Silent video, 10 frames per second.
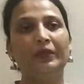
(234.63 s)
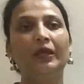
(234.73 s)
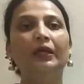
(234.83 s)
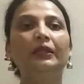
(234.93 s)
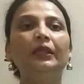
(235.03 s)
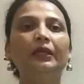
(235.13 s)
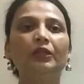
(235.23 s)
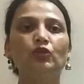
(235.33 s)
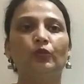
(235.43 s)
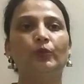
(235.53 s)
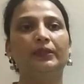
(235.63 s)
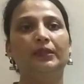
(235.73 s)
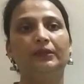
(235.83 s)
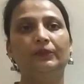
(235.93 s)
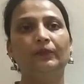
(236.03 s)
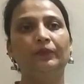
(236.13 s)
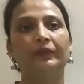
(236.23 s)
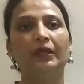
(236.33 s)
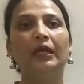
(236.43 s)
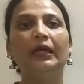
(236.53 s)
The Yajurveda.
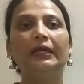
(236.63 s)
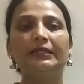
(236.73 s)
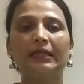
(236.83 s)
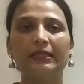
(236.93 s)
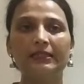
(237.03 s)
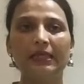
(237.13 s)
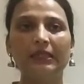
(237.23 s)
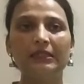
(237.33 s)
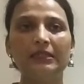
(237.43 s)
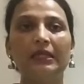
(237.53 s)
It contains